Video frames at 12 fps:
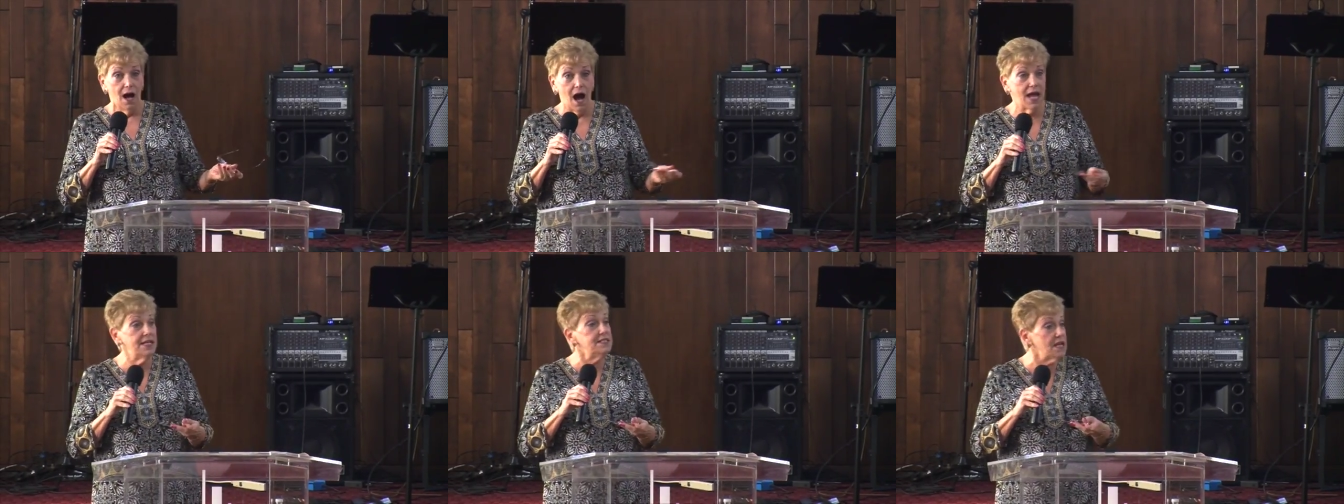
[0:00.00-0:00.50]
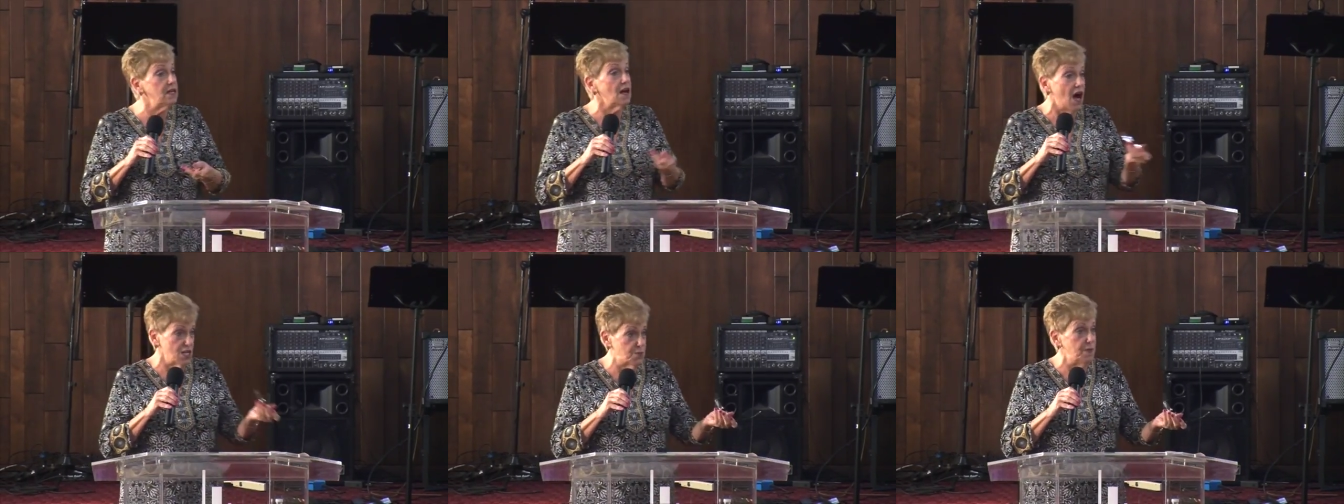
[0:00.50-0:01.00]
I intend to
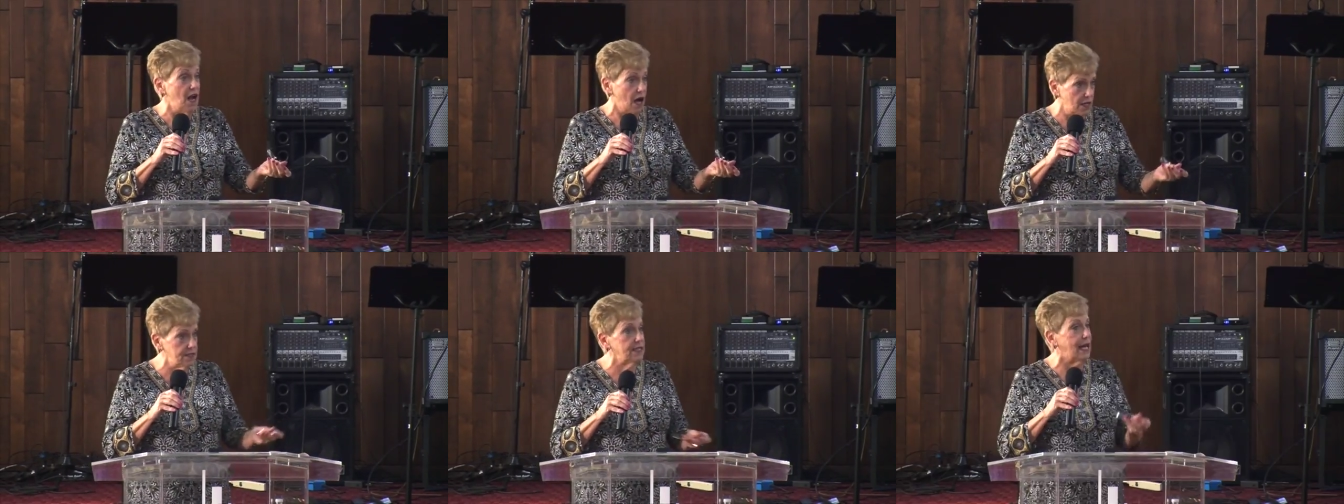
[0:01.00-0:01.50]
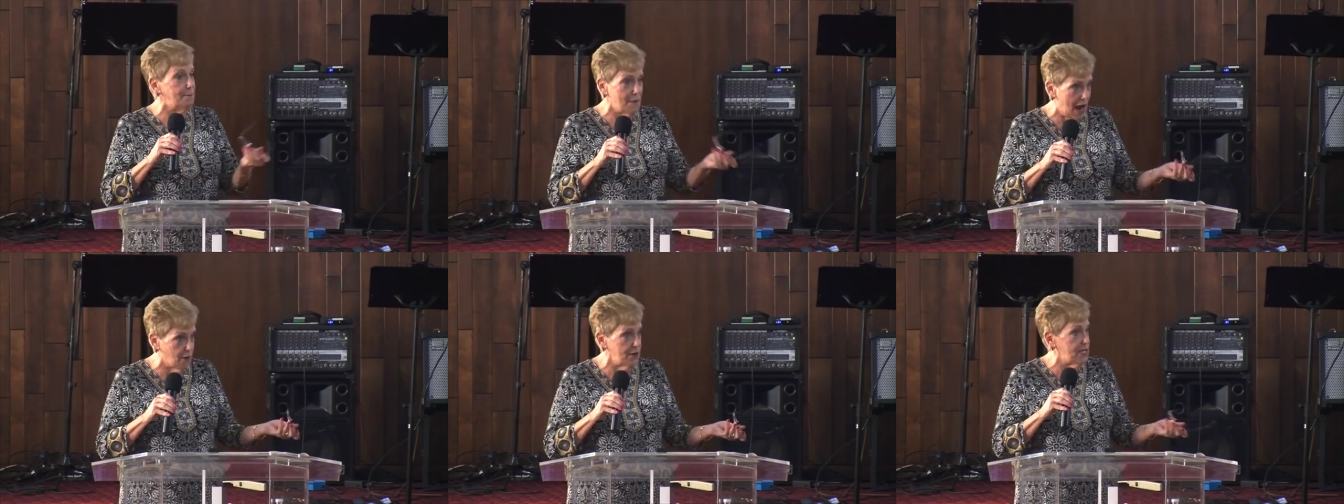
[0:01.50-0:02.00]
husband hunt and get
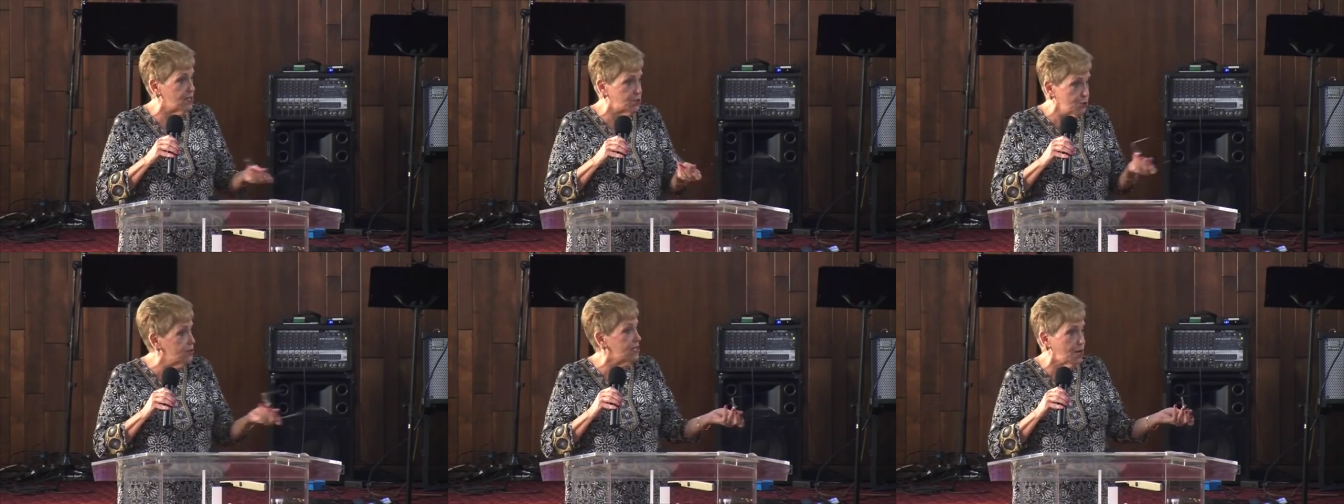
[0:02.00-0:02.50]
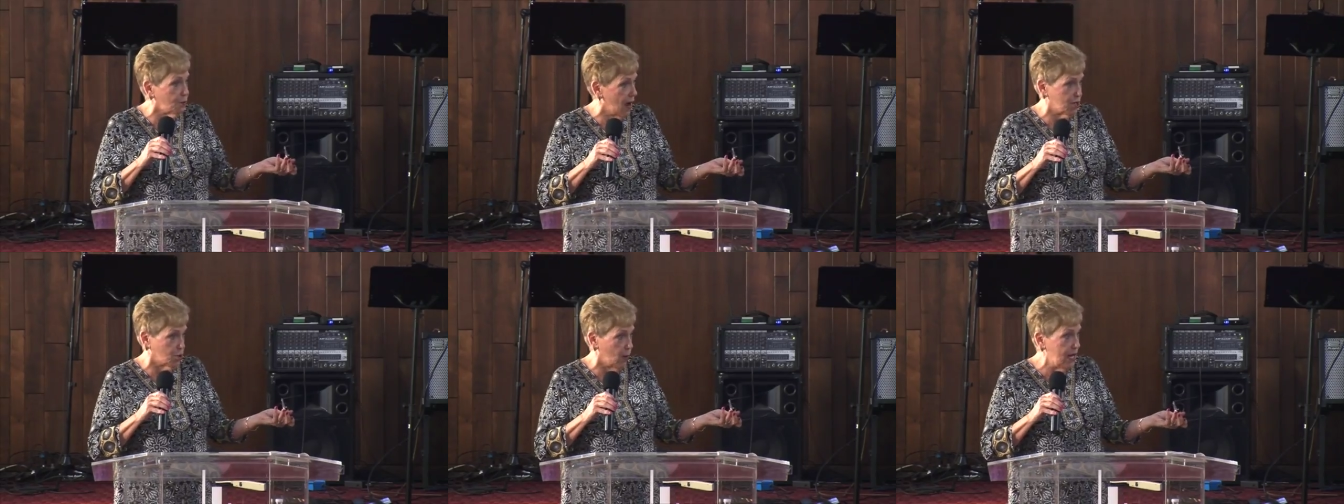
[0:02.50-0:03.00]
married as soon as I
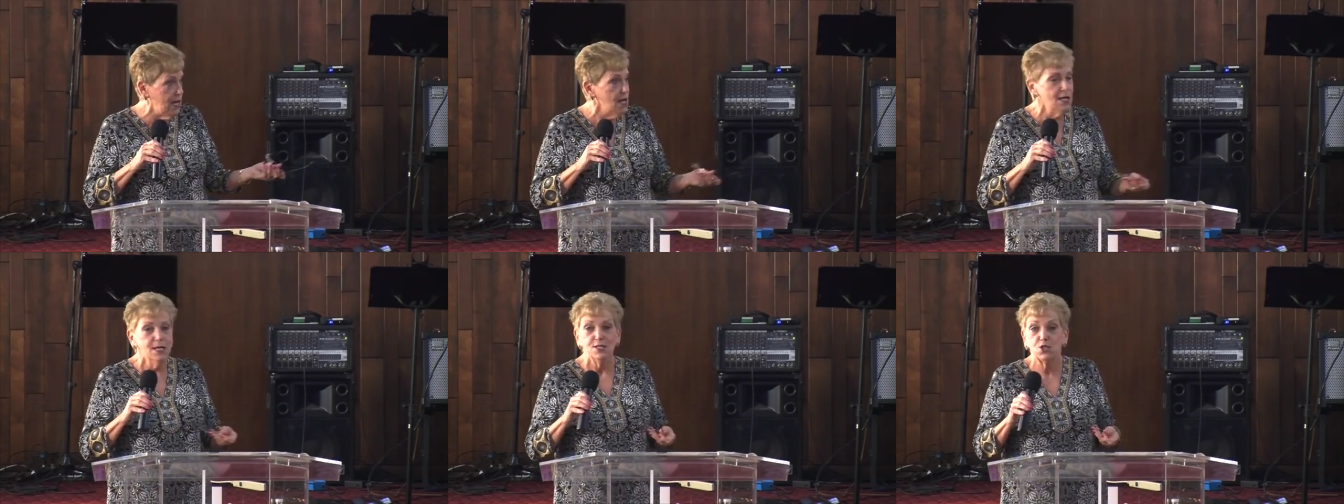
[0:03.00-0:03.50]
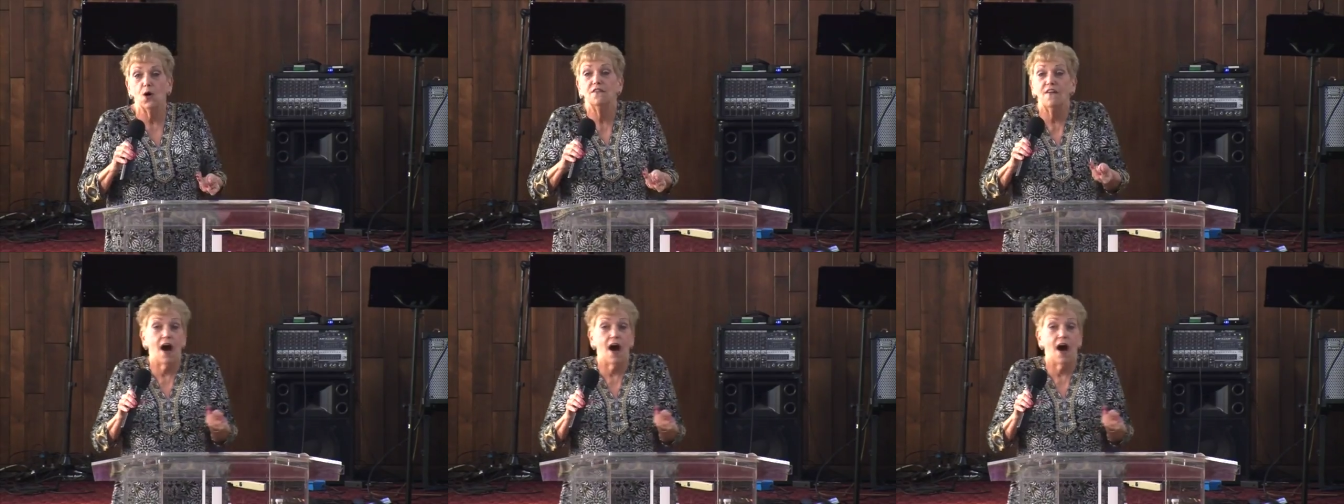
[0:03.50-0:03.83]
graduate. So if